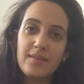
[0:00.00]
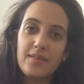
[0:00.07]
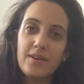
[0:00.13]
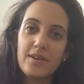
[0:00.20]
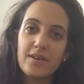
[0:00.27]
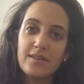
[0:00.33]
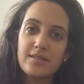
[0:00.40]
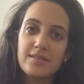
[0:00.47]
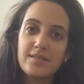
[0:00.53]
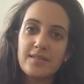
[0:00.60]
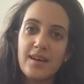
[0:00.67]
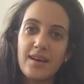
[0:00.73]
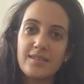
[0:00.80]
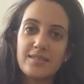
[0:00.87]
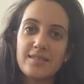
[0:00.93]
there is
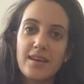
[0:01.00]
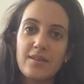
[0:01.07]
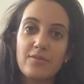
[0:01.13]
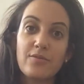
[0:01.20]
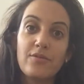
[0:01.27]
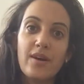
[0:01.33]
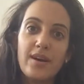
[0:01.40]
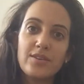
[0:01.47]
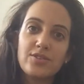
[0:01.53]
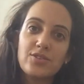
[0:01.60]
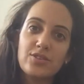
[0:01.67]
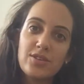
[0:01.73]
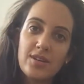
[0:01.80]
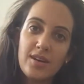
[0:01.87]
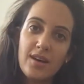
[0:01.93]
a sudden
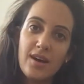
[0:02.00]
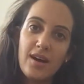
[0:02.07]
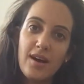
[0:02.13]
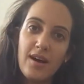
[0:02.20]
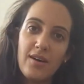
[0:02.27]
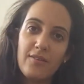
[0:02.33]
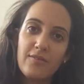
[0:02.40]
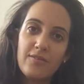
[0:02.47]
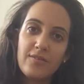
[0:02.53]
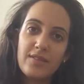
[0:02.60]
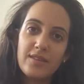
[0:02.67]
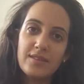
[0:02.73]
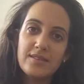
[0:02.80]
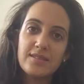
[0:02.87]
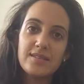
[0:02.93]
rush of
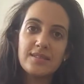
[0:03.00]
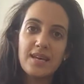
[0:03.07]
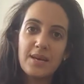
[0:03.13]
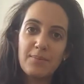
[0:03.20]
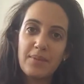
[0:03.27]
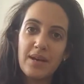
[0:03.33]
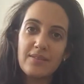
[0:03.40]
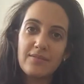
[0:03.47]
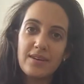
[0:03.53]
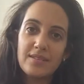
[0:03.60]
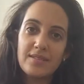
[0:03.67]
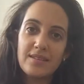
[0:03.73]
these same blood